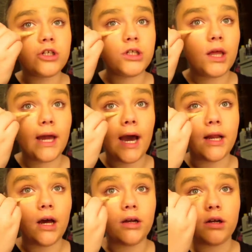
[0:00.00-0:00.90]
she like had
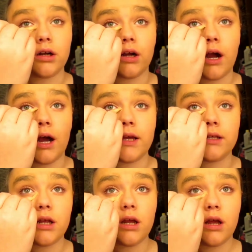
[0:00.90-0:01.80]
it under her
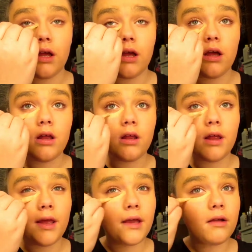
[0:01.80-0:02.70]
eyes,
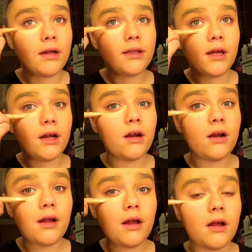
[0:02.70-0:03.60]
like right there.
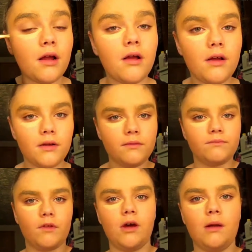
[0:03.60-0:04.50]

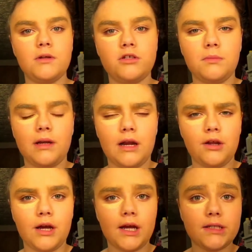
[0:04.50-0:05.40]
Well, I'm gonna zoom in on
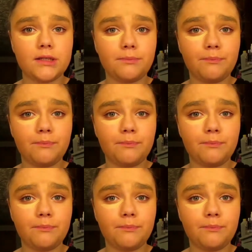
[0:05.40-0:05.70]
you guys.